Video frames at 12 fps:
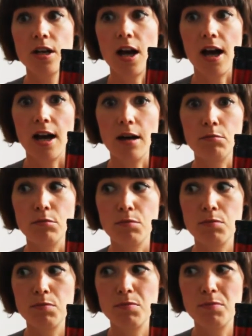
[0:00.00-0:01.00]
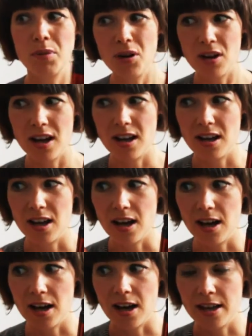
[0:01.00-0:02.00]
but
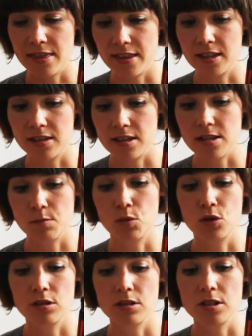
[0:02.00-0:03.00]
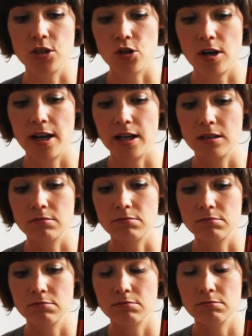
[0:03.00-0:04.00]
I think that it's important to try
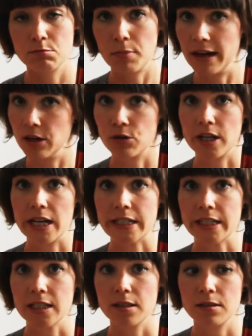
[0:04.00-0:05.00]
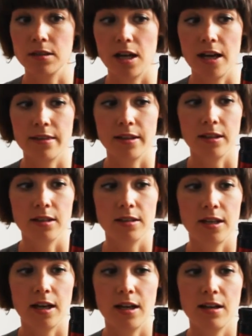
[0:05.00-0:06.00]
and buy organic. I think
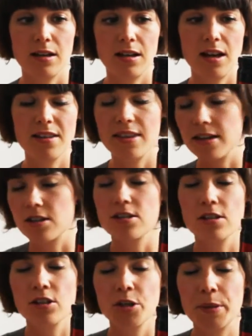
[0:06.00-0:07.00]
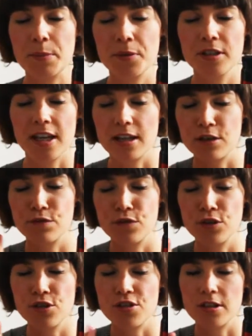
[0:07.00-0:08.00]
because a lot of people get
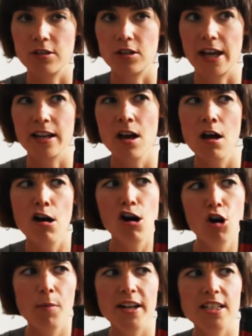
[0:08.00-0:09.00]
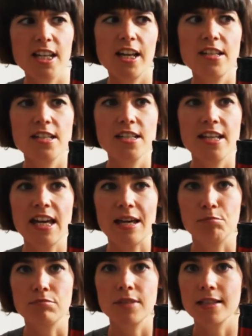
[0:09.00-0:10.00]
confused and they're like, oh, but it tastes the
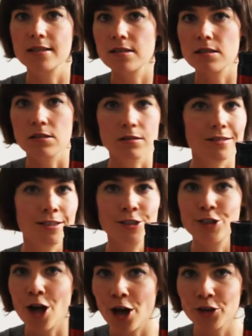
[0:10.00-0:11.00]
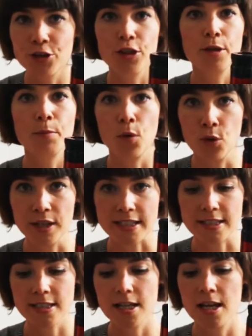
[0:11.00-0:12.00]
same. That's not the
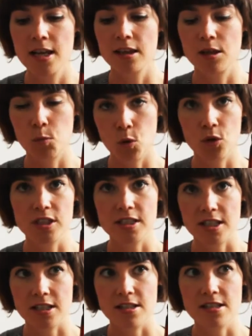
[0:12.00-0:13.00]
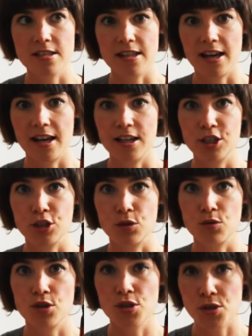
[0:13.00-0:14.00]
point. The point is that, you
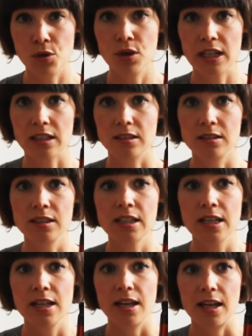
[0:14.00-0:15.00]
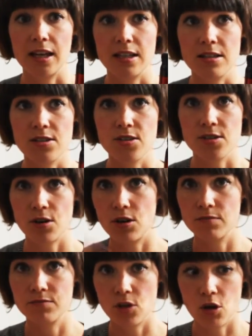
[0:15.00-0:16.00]
know, the soil is
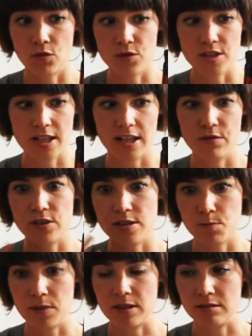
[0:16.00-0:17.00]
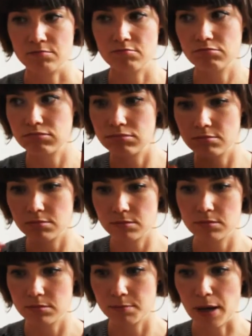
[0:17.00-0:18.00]
obviously, if it's been
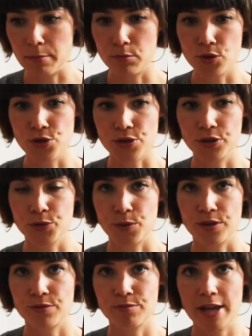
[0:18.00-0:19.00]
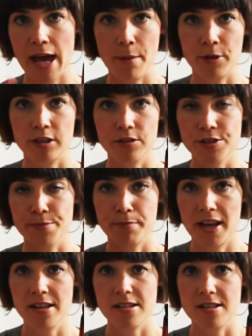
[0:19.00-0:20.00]
bamboozled with chemicals and
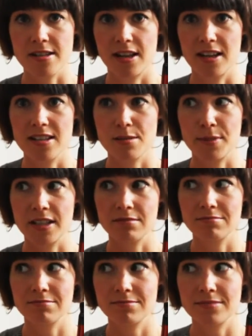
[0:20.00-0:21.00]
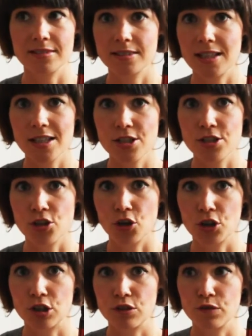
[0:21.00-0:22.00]
pesticides, I mean, that's
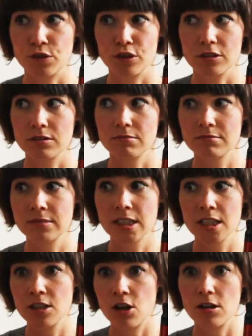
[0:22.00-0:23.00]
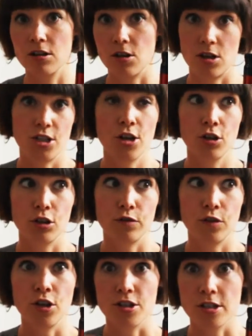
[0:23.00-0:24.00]
not good for. It's not good
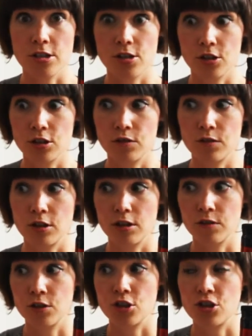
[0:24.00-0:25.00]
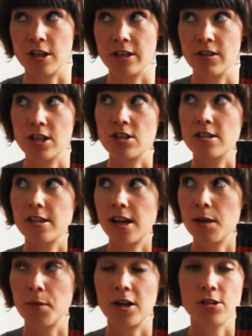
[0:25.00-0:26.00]
for us and it's not good for our future generations, and
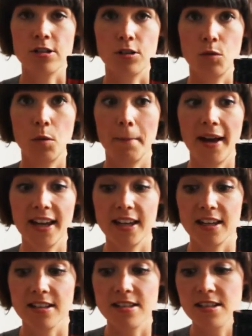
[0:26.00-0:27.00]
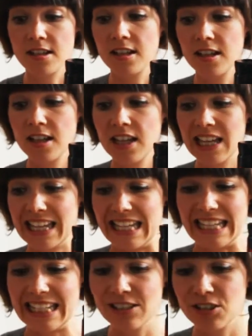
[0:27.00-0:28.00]
I personally don't want my kids
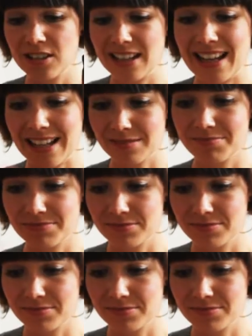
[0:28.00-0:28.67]
eating all that